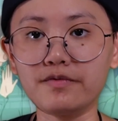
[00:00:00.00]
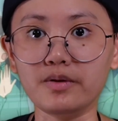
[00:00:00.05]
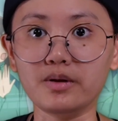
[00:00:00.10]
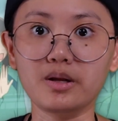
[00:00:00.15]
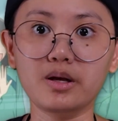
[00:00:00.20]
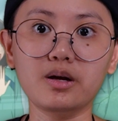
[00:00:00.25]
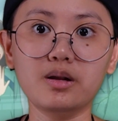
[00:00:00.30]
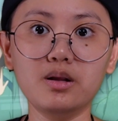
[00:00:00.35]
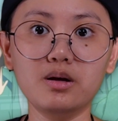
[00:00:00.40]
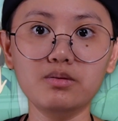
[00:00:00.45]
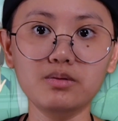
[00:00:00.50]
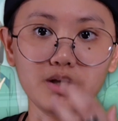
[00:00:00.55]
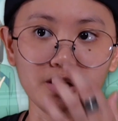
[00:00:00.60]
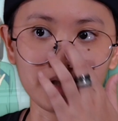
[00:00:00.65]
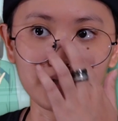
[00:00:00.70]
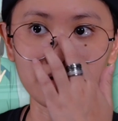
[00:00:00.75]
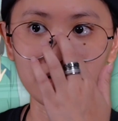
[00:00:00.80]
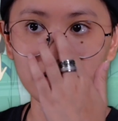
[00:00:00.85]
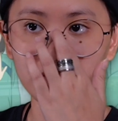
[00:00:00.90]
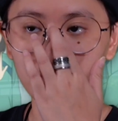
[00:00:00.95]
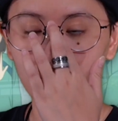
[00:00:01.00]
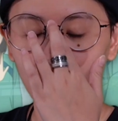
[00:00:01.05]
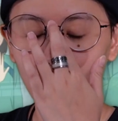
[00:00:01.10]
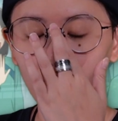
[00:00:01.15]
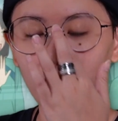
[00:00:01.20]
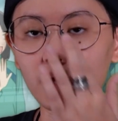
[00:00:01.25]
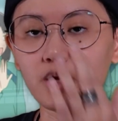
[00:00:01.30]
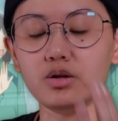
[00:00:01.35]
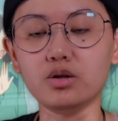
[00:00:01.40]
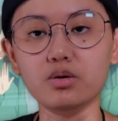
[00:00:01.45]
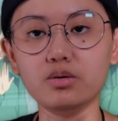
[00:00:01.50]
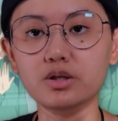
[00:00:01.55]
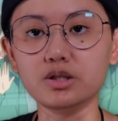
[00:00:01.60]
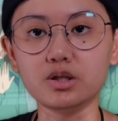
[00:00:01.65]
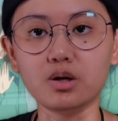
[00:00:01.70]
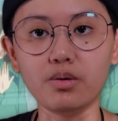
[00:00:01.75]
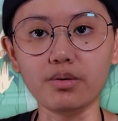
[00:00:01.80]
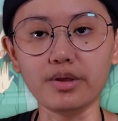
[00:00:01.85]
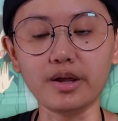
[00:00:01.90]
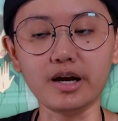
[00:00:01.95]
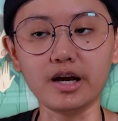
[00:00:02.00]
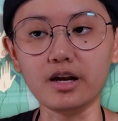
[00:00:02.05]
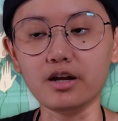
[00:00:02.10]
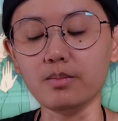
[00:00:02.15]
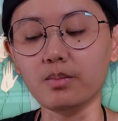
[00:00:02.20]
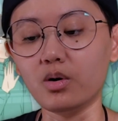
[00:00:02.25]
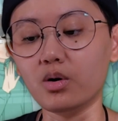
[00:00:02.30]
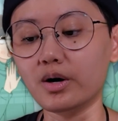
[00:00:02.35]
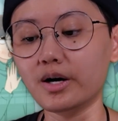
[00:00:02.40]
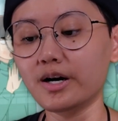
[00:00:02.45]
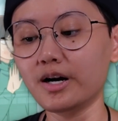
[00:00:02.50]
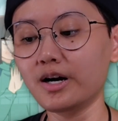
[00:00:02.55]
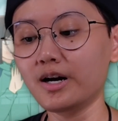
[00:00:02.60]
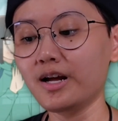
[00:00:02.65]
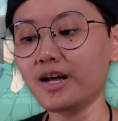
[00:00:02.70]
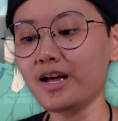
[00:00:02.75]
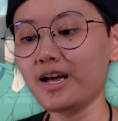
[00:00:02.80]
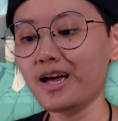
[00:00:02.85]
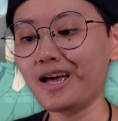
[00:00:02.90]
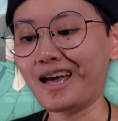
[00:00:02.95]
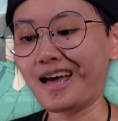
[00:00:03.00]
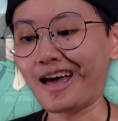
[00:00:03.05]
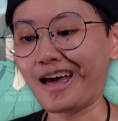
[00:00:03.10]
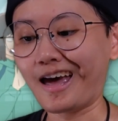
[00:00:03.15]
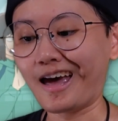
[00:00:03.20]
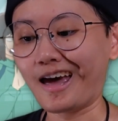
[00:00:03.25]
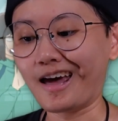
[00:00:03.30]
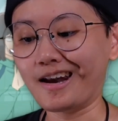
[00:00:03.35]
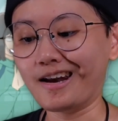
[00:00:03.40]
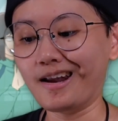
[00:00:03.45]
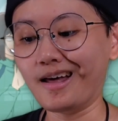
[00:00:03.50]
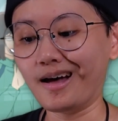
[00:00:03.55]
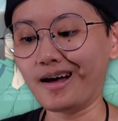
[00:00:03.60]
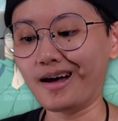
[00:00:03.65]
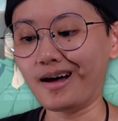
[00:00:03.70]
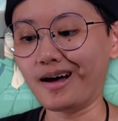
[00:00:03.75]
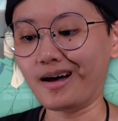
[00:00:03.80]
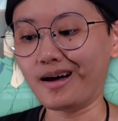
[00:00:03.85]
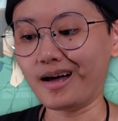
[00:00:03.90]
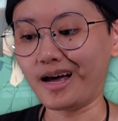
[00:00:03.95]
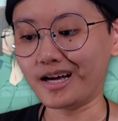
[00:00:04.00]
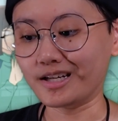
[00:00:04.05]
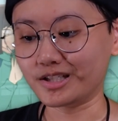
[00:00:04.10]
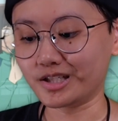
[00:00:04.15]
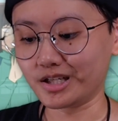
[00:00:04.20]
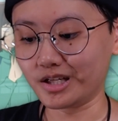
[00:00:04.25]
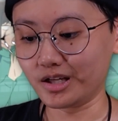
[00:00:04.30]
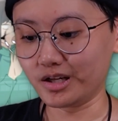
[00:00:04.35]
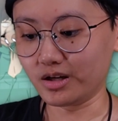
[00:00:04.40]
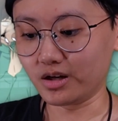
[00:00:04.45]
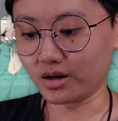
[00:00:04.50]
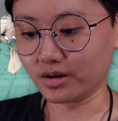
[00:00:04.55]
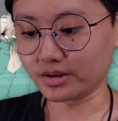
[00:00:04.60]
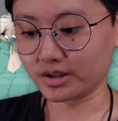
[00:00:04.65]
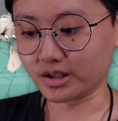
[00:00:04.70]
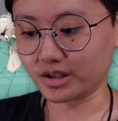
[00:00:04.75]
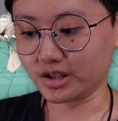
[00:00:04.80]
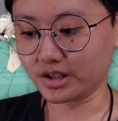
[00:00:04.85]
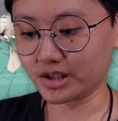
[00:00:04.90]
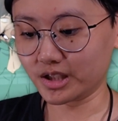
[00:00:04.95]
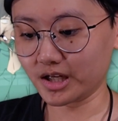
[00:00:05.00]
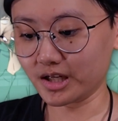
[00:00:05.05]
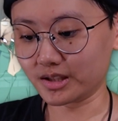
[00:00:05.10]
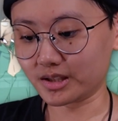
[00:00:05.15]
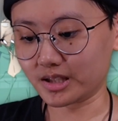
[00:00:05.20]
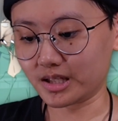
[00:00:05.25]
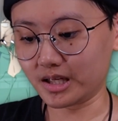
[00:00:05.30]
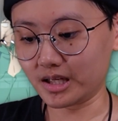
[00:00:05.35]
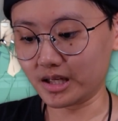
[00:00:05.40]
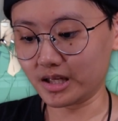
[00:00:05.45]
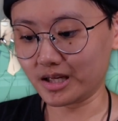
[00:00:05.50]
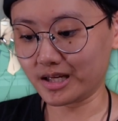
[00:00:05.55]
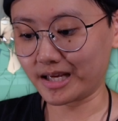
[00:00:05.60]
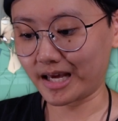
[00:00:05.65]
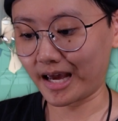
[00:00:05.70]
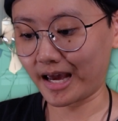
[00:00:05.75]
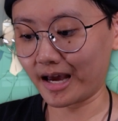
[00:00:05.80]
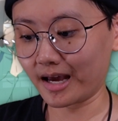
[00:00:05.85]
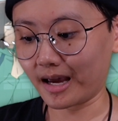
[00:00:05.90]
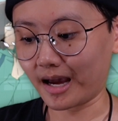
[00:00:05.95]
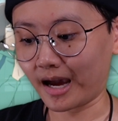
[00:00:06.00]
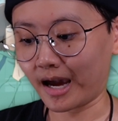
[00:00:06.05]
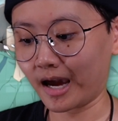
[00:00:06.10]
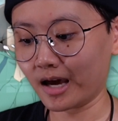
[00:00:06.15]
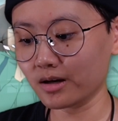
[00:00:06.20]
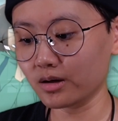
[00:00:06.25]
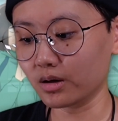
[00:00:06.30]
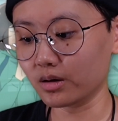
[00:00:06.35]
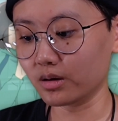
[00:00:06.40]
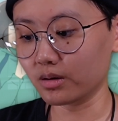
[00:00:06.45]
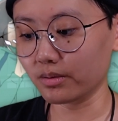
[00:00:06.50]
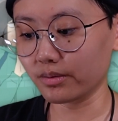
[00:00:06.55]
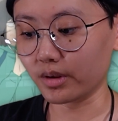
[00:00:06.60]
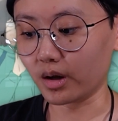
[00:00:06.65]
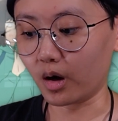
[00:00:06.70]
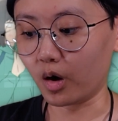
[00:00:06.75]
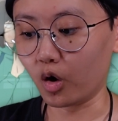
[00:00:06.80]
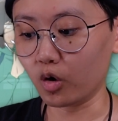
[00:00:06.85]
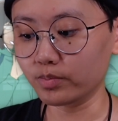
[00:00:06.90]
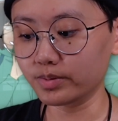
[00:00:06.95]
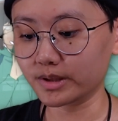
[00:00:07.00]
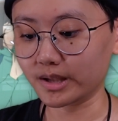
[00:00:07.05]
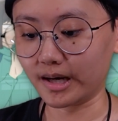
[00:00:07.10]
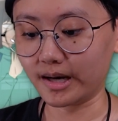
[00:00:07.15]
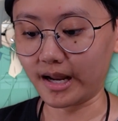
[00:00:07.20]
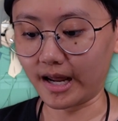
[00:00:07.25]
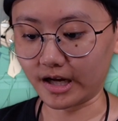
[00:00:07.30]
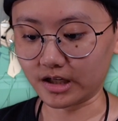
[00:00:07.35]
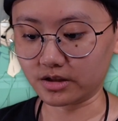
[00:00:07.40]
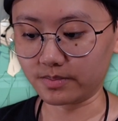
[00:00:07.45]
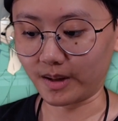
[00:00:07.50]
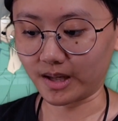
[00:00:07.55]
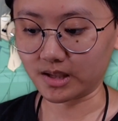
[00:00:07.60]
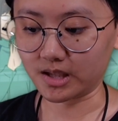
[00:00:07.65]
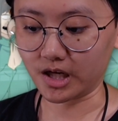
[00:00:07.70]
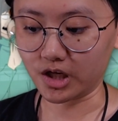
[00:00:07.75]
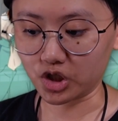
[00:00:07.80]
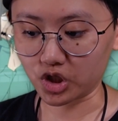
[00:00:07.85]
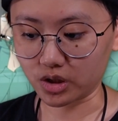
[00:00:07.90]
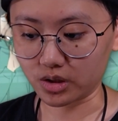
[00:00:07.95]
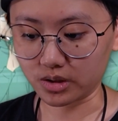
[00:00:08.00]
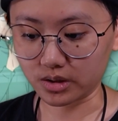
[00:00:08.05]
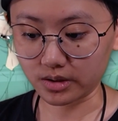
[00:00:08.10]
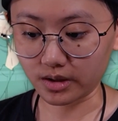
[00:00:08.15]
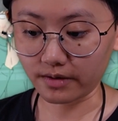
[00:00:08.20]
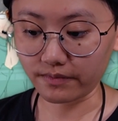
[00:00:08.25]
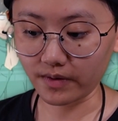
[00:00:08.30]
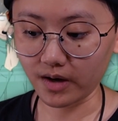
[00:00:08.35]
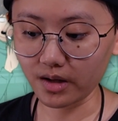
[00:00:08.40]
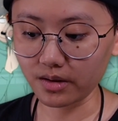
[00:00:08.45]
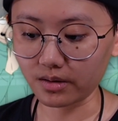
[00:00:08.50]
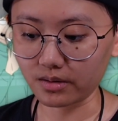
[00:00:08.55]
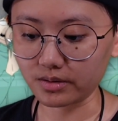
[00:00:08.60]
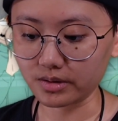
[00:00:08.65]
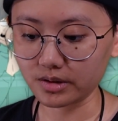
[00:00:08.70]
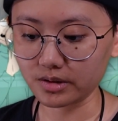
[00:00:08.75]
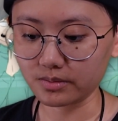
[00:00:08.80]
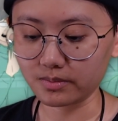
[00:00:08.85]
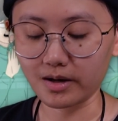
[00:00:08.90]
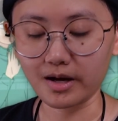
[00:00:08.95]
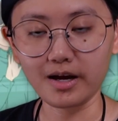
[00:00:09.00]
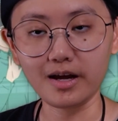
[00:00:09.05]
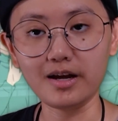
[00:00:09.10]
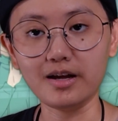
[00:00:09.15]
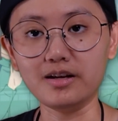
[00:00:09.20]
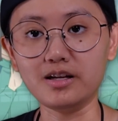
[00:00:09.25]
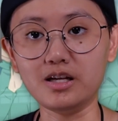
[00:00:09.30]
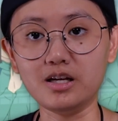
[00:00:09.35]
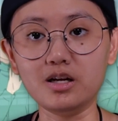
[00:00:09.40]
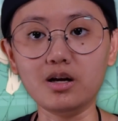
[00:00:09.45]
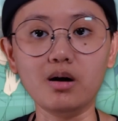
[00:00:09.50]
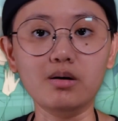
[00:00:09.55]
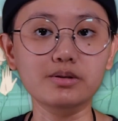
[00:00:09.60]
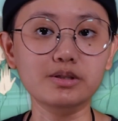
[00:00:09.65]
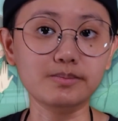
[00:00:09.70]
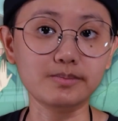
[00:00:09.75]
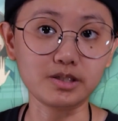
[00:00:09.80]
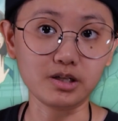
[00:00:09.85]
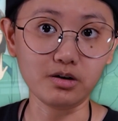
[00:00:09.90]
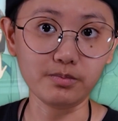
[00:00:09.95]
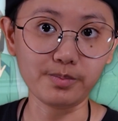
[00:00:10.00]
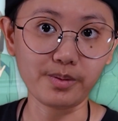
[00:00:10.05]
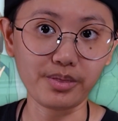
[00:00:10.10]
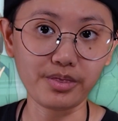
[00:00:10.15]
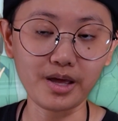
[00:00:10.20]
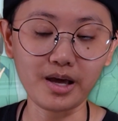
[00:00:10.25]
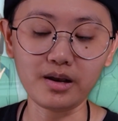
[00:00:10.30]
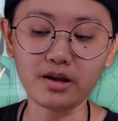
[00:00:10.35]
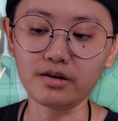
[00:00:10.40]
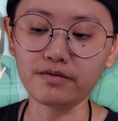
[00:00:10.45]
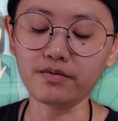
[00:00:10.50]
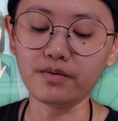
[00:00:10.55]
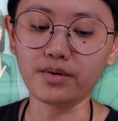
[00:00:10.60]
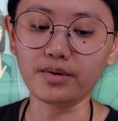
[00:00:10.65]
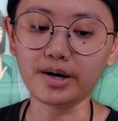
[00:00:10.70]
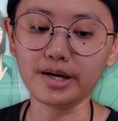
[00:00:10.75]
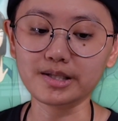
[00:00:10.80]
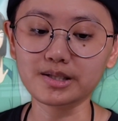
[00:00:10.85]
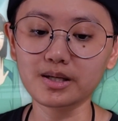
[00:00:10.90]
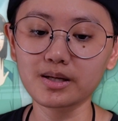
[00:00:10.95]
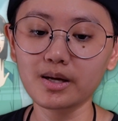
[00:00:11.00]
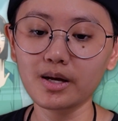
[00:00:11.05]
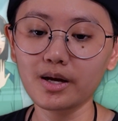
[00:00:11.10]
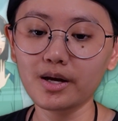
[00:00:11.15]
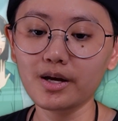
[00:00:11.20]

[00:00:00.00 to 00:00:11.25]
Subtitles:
Feeling a little listless. They don't want to do this whole thing anymore. And as he goes and he says, he can't handle the hopes and expectations of others, right? And he calls himself pathetic for it.